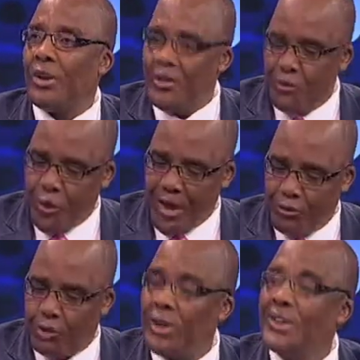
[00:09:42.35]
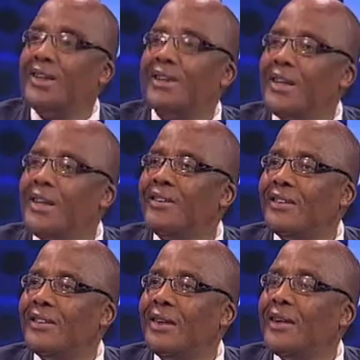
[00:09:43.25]
If we have not yet
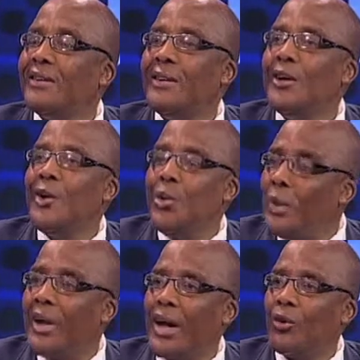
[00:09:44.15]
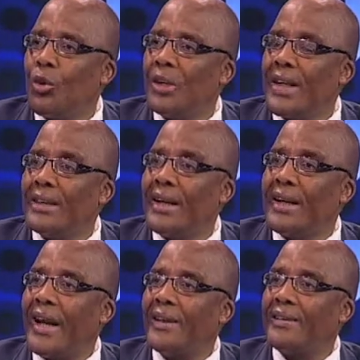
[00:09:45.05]
released it, then we can't call that a
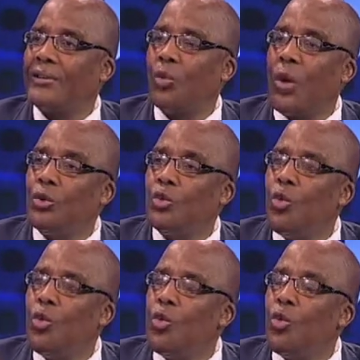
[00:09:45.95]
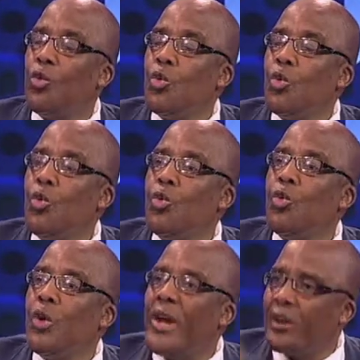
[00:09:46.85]
crisis. What you
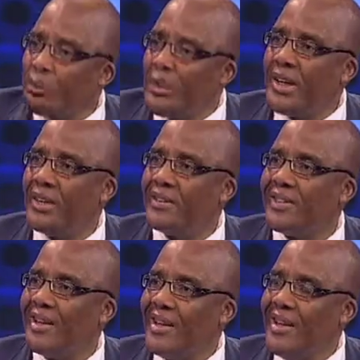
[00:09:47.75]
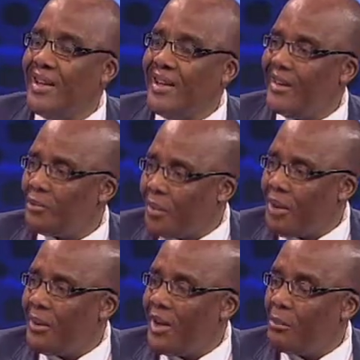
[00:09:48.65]
experience is maybe